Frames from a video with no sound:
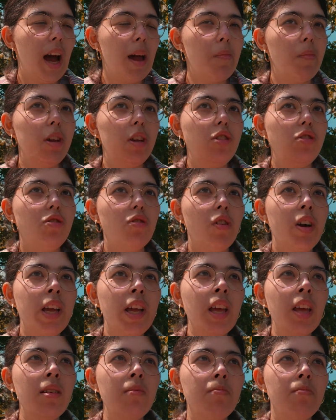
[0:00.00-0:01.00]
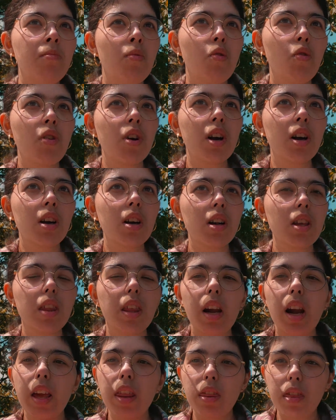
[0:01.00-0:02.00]
I'm enjoying it more
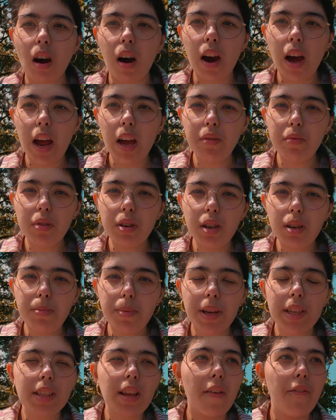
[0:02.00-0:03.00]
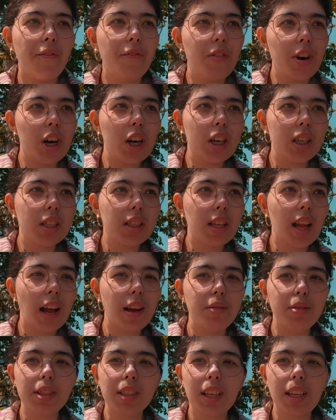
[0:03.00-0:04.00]
than I thought I would, because at first
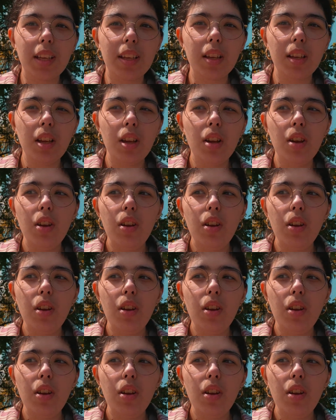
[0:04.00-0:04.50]
I was like